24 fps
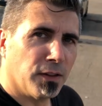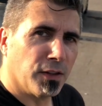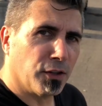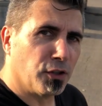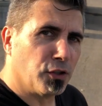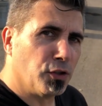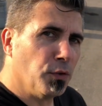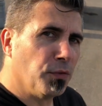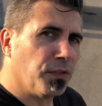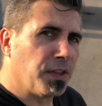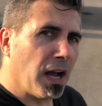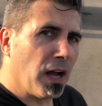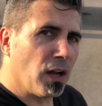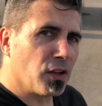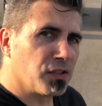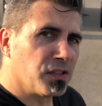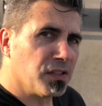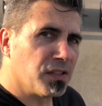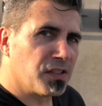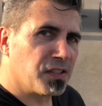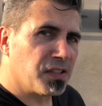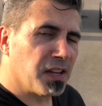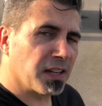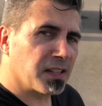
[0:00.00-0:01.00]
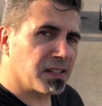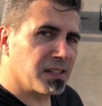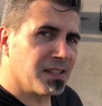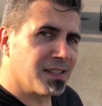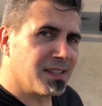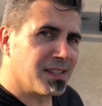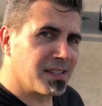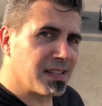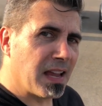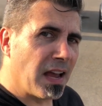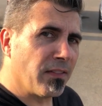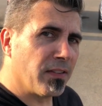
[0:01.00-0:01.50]
The 2006 and
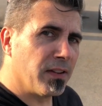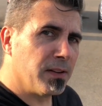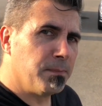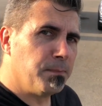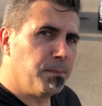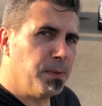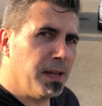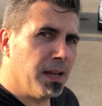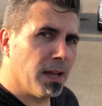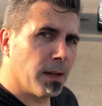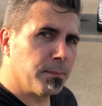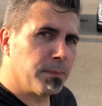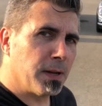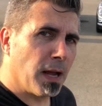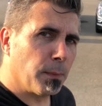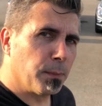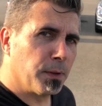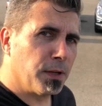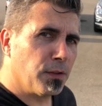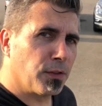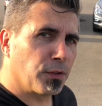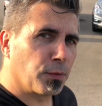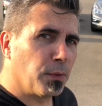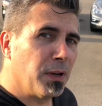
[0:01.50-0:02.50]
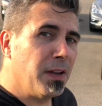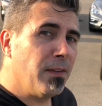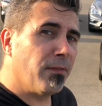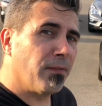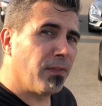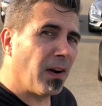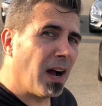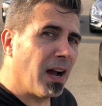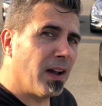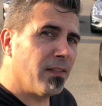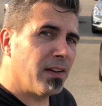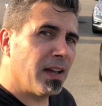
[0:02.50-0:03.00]
7 BMW
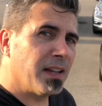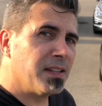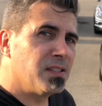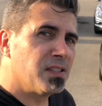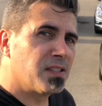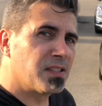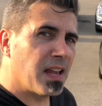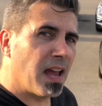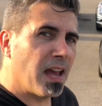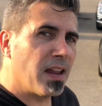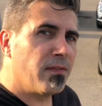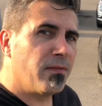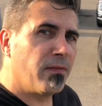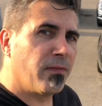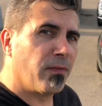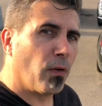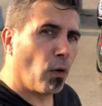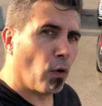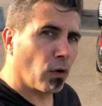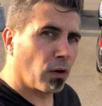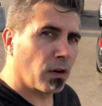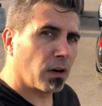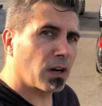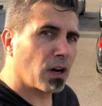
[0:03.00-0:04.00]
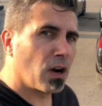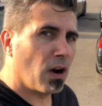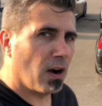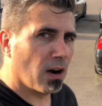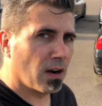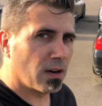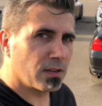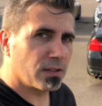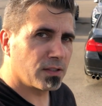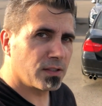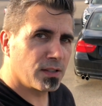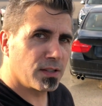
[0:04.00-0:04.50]
35 and Z4
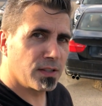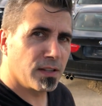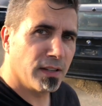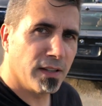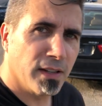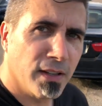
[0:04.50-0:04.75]
cars.